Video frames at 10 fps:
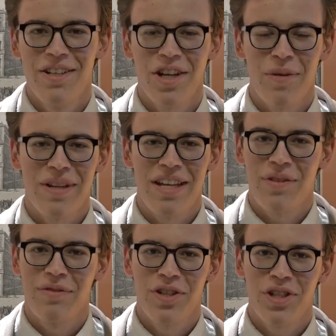Jeremy
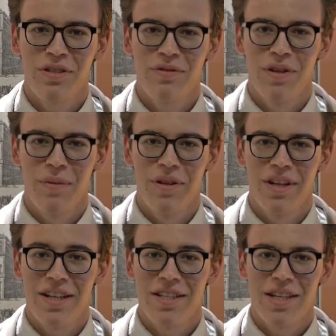David Fisher from the
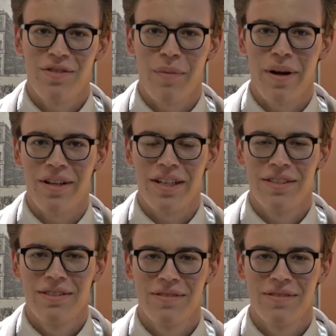United States of America.